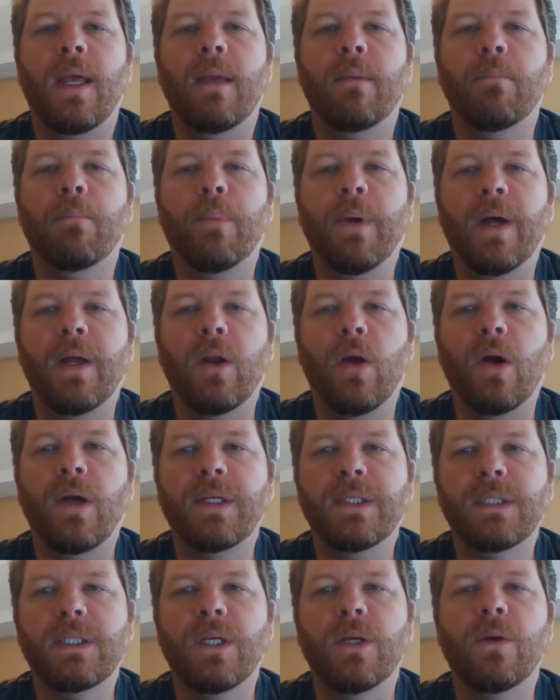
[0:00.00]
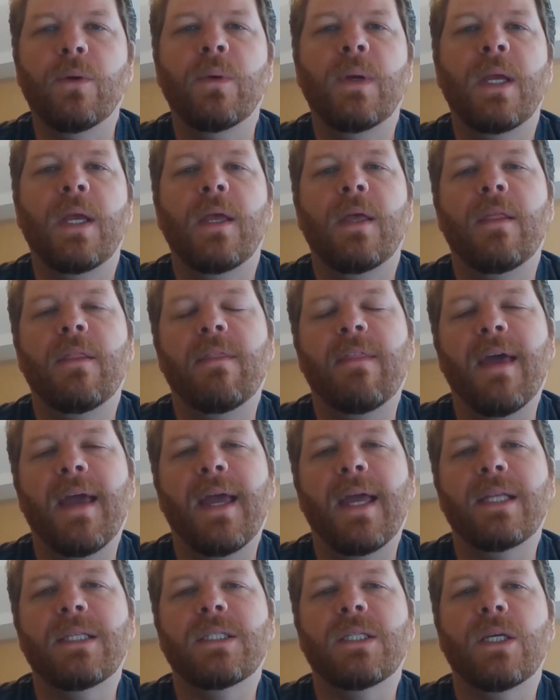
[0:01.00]
but also
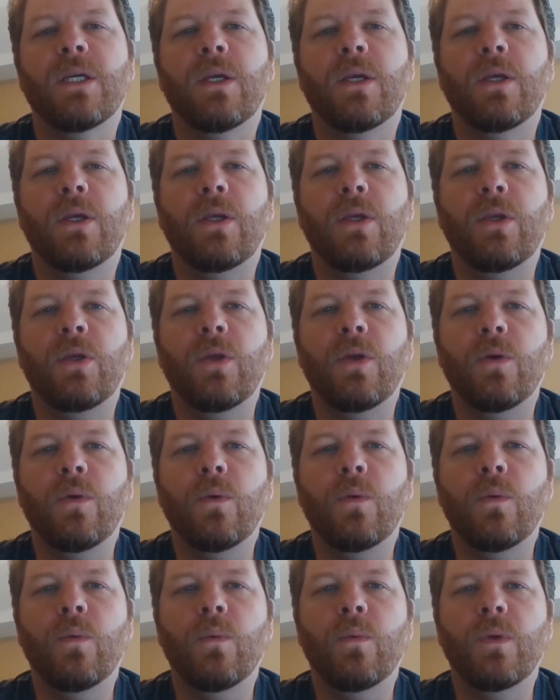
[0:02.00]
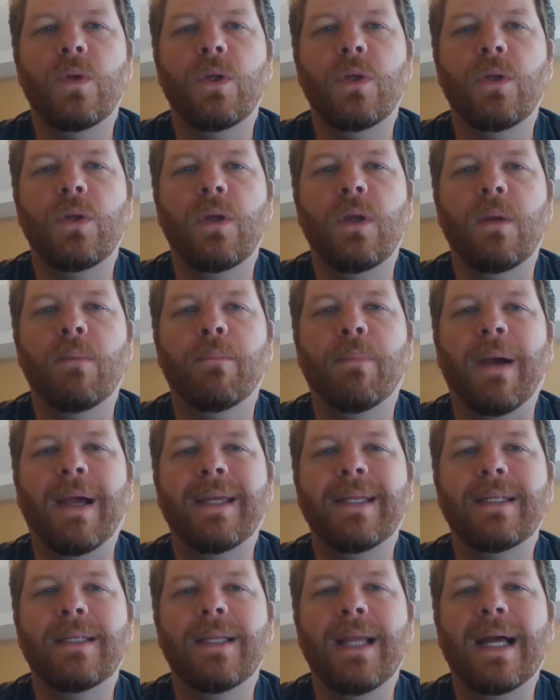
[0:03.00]
that you
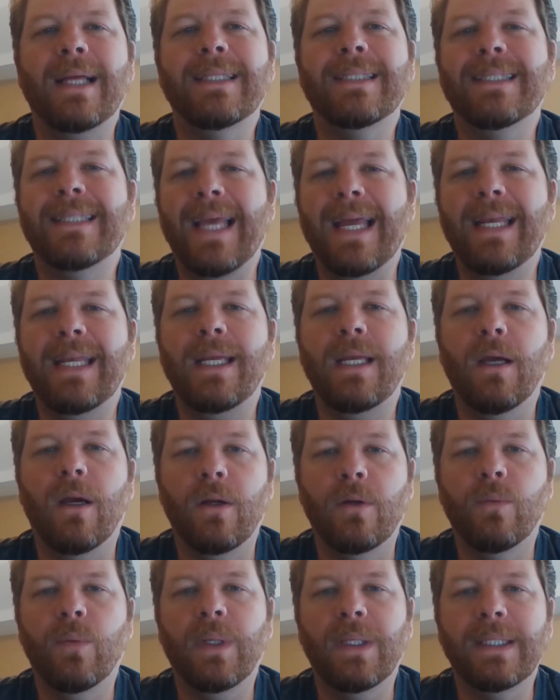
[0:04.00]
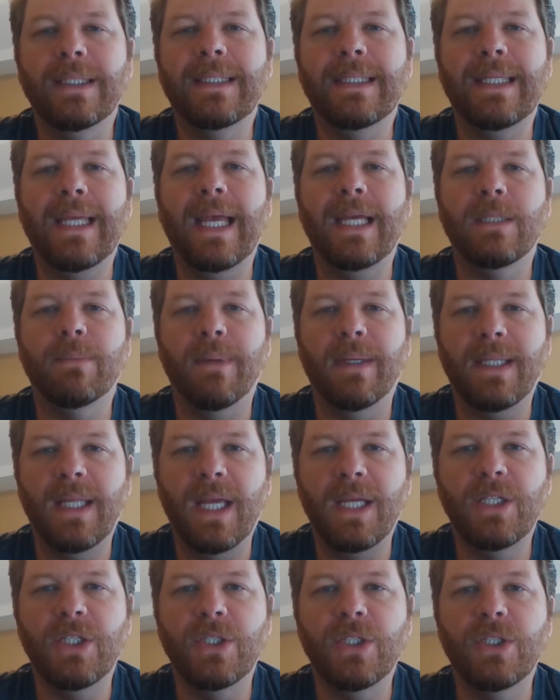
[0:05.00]
by not setting unrealistic
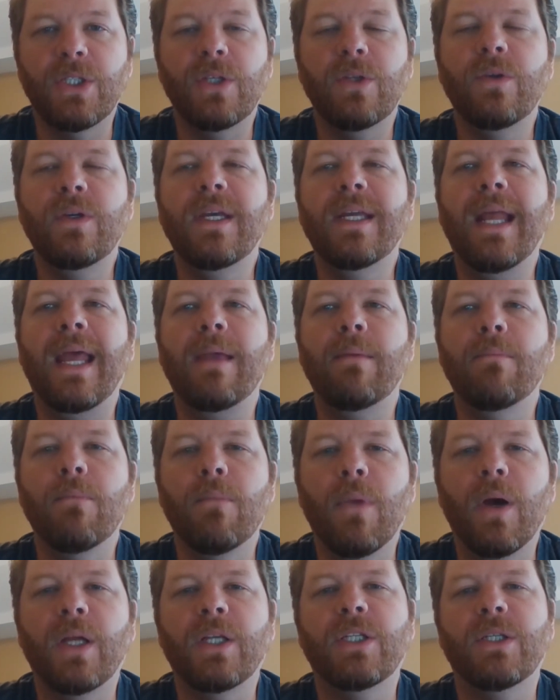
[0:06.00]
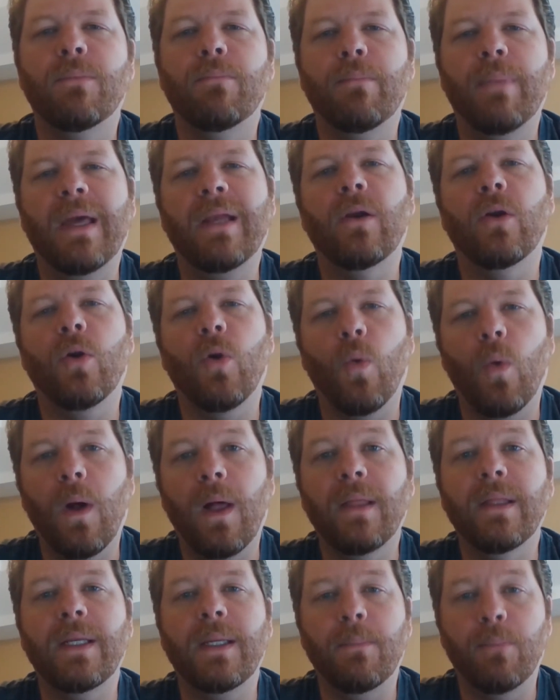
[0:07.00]
expectations, you get a much better
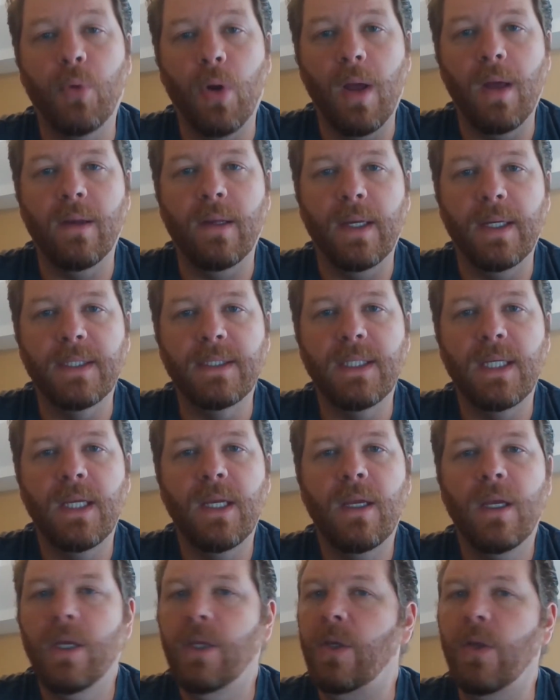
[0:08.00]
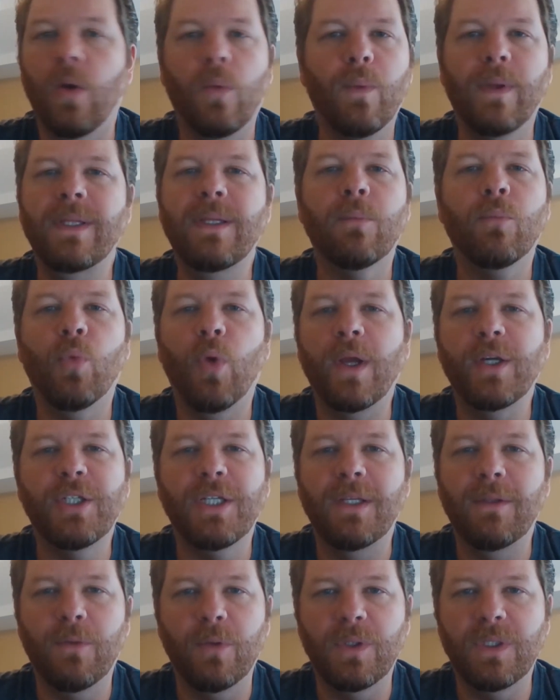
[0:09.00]
quality product. You don't want them
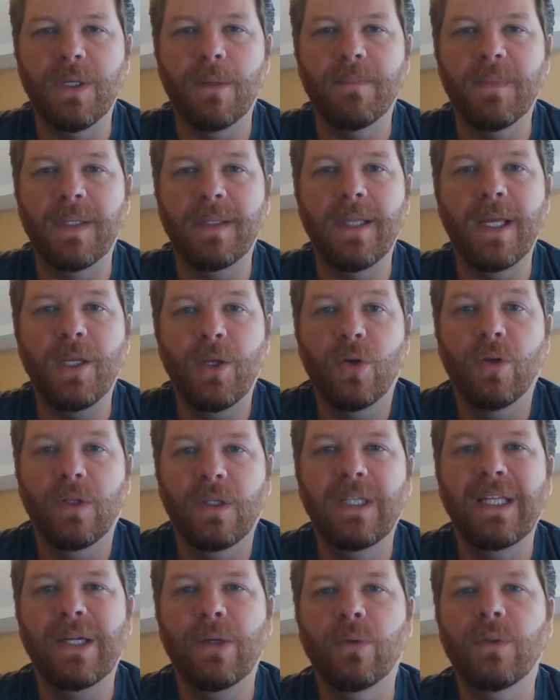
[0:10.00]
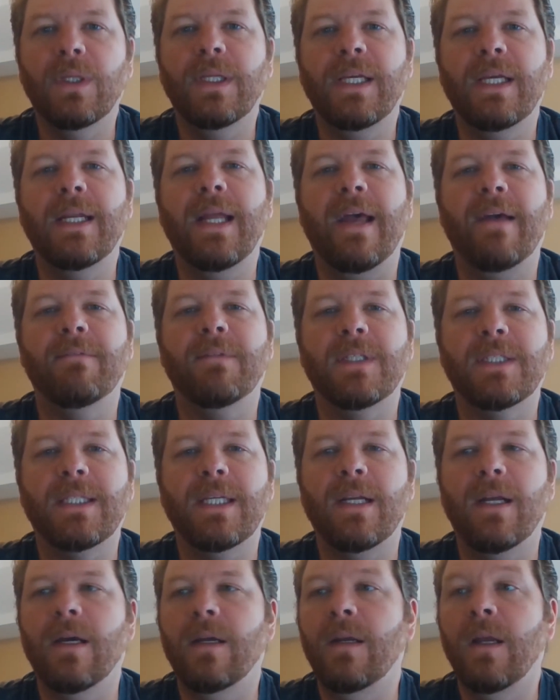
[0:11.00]
rushing through something that you're literally going to have to
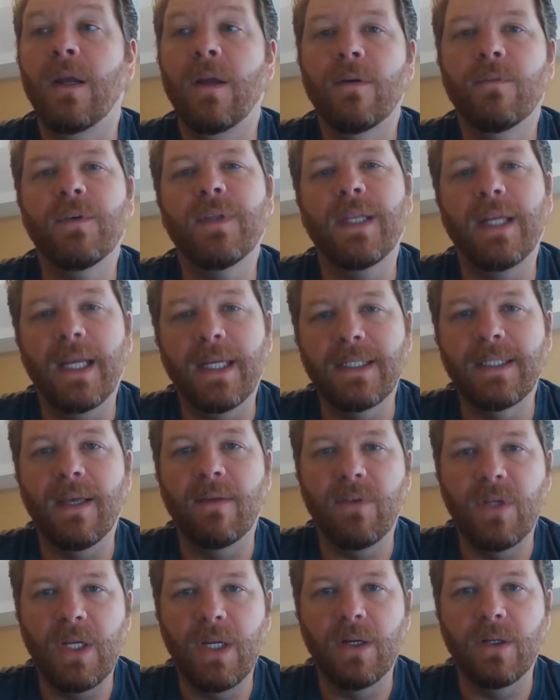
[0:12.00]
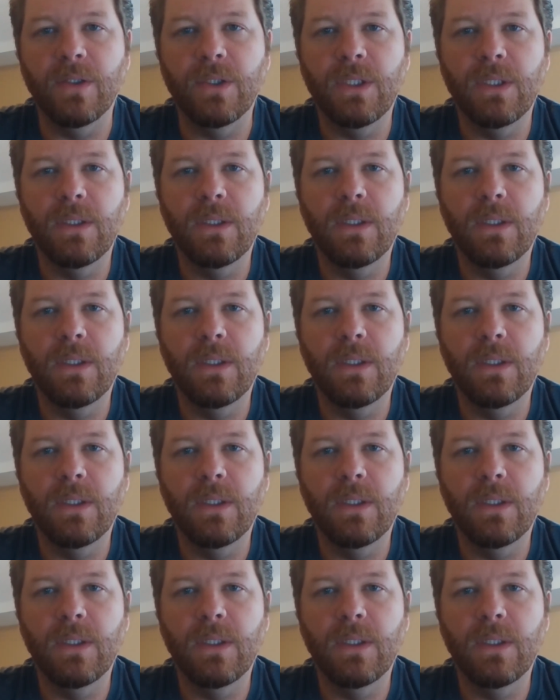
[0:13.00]
sit on for the next seven years.